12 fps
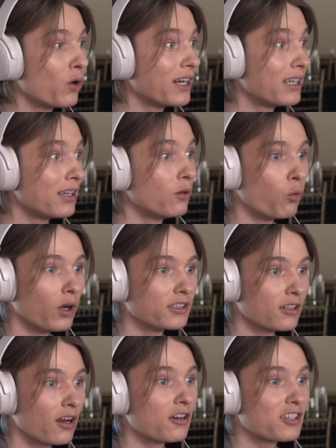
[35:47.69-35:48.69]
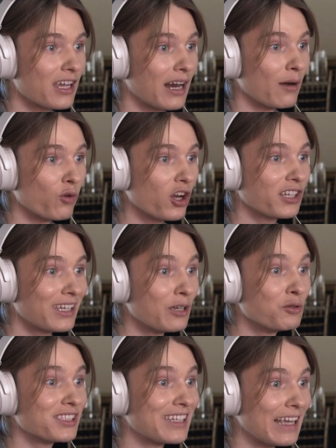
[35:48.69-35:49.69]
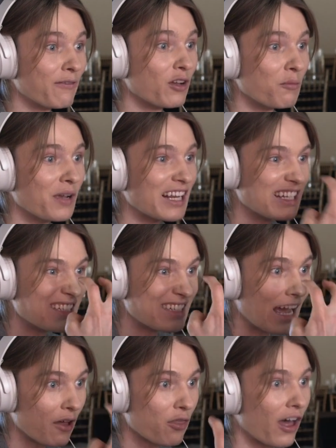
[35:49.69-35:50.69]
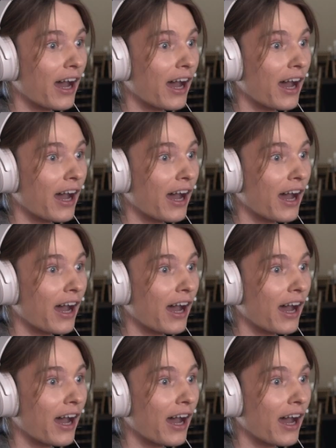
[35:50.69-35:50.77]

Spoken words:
when he wasn't on camera, he was giving me death